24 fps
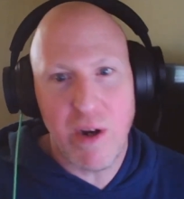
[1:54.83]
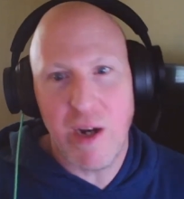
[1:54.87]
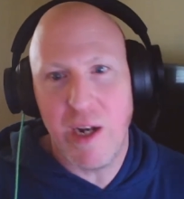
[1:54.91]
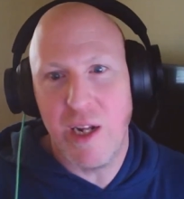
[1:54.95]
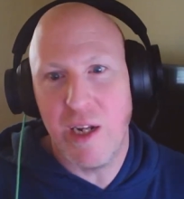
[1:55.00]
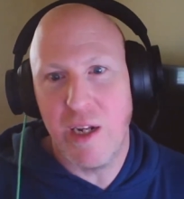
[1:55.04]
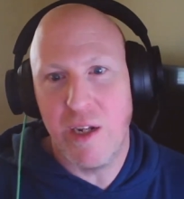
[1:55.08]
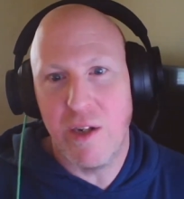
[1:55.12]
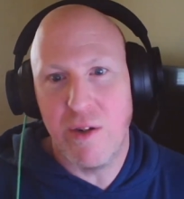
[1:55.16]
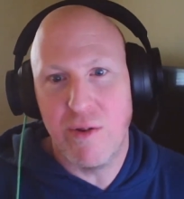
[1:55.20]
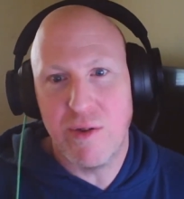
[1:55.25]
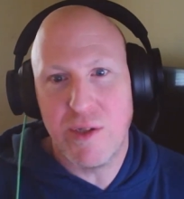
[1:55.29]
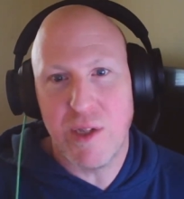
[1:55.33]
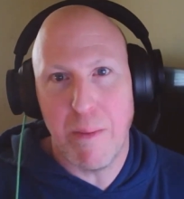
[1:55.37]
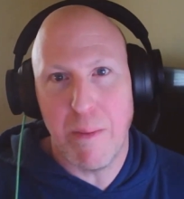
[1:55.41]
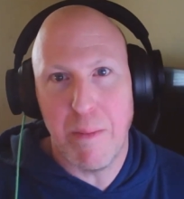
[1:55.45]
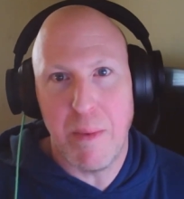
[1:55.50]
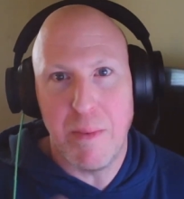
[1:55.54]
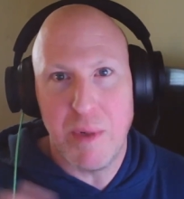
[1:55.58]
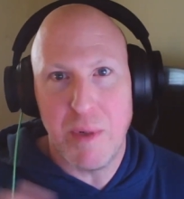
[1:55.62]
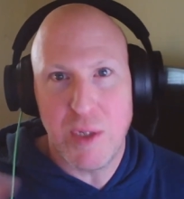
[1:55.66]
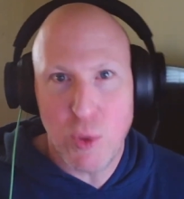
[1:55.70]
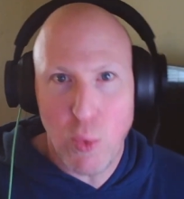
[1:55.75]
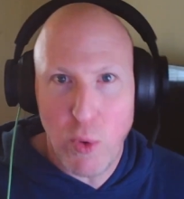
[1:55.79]
I need to do something
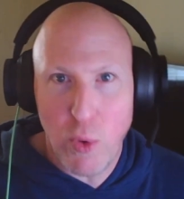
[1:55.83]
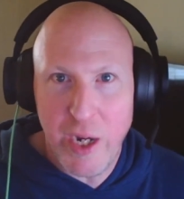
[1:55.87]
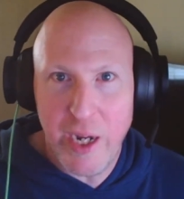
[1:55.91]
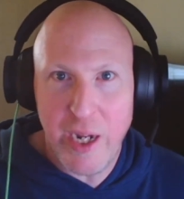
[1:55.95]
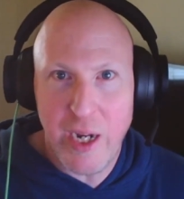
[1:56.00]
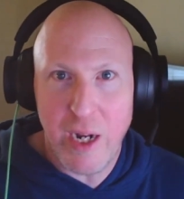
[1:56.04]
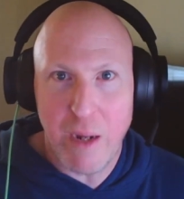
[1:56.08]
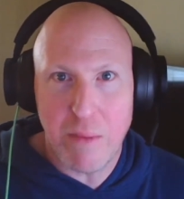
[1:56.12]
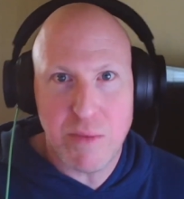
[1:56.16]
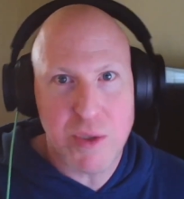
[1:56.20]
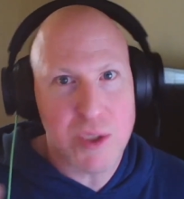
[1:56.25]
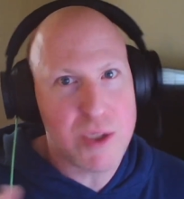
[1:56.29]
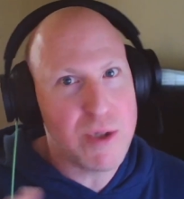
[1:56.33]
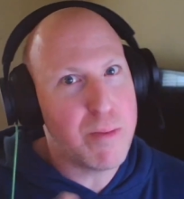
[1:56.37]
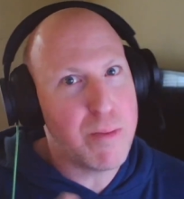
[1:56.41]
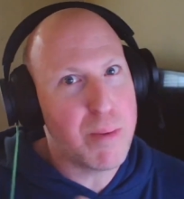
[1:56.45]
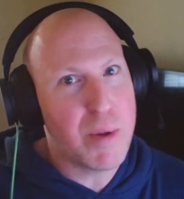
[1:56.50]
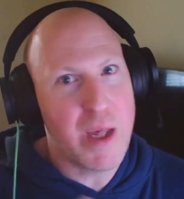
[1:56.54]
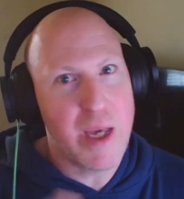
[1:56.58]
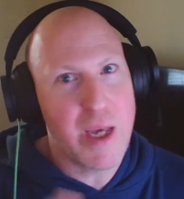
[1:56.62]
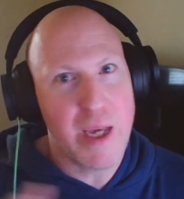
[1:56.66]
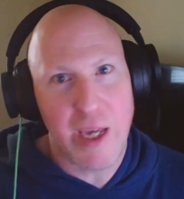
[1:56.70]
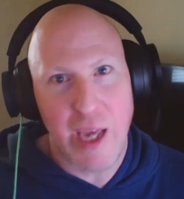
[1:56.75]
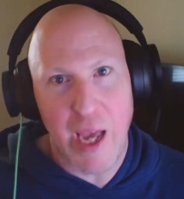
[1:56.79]
in between. I'm still
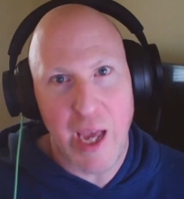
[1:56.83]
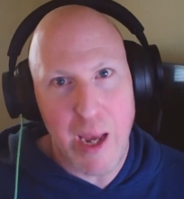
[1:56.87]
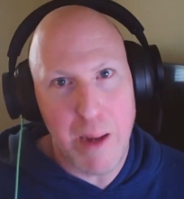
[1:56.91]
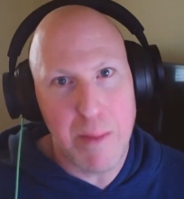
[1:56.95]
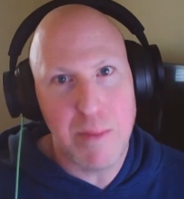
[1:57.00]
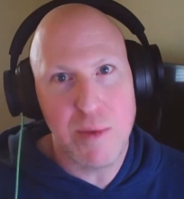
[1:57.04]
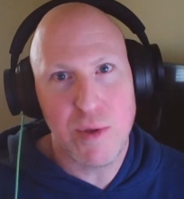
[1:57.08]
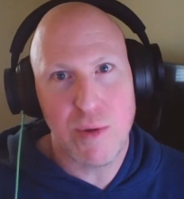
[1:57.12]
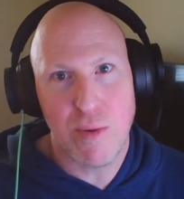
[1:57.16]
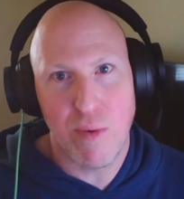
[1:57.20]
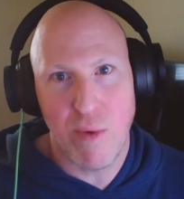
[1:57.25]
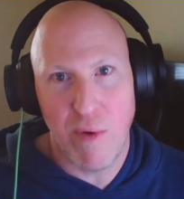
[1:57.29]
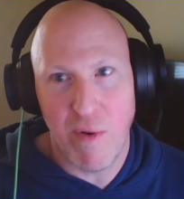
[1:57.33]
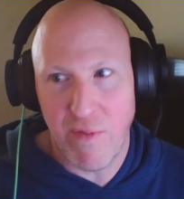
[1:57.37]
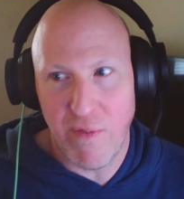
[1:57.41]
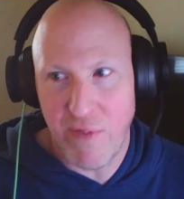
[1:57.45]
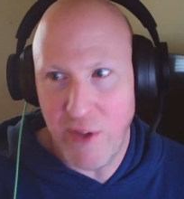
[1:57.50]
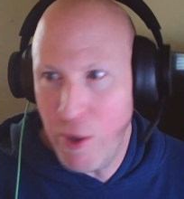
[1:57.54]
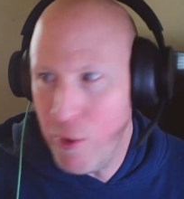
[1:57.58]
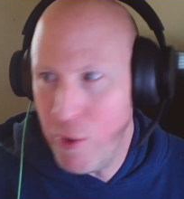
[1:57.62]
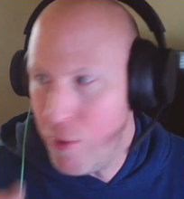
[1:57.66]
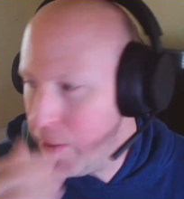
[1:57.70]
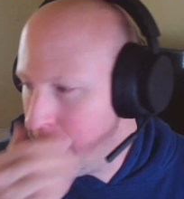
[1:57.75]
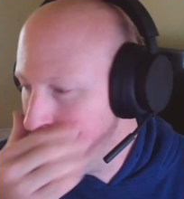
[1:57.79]
playing games for
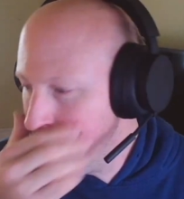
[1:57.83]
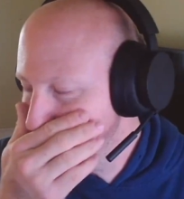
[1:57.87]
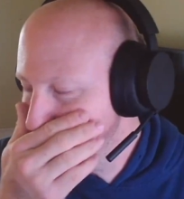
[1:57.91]
review.